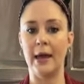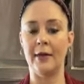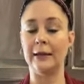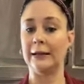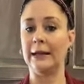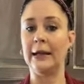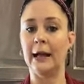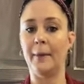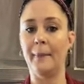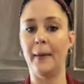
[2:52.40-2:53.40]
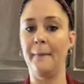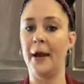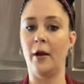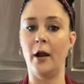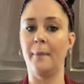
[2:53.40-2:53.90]
that link up,
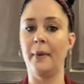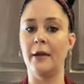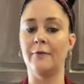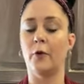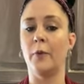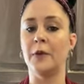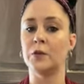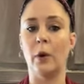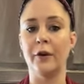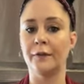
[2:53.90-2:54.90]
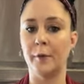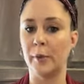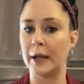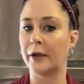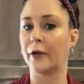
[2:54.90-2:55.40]
pair up, and form this wonderful
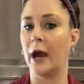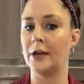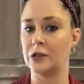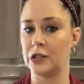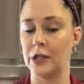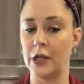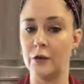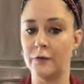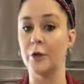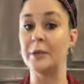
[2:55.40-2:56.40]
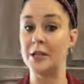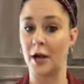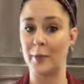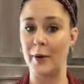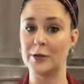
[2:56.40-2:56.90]
molecular hydrogen that you've heard me
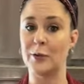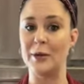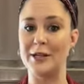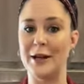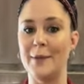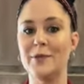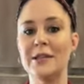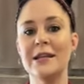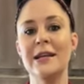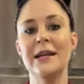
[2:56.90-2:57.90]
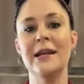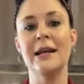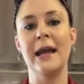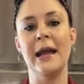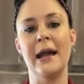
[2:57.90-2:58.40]
talk about so many times.
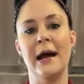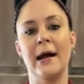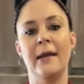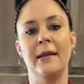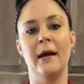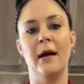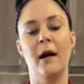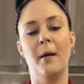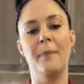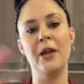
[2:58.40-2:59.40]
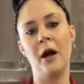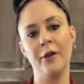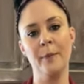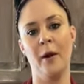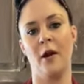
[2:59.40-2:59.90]
And the
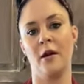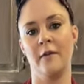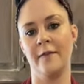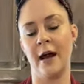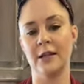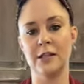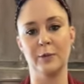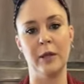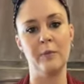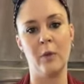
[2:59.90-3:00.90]
other part of that split